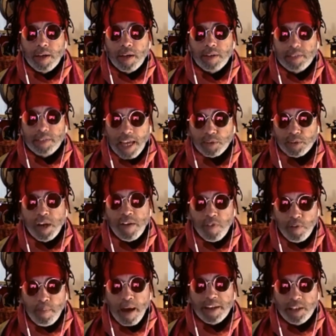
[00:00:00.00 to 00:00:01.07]
that's when
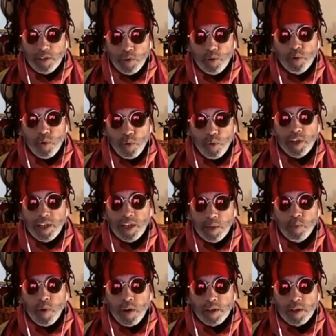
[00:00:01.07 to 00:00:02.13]
everybody knew who he
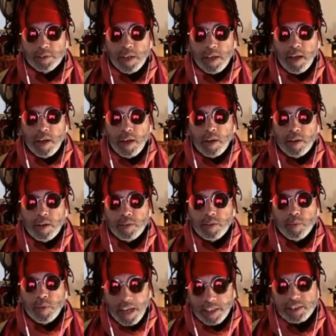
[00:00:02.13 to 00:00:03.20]
was.
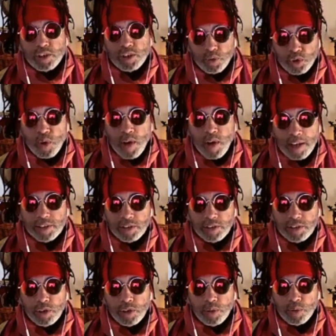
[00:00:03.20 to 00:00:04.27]
Well, that's social conscious
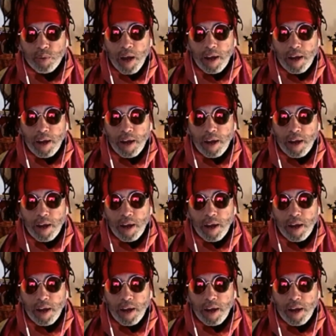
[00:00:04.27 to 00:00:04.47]
too, right?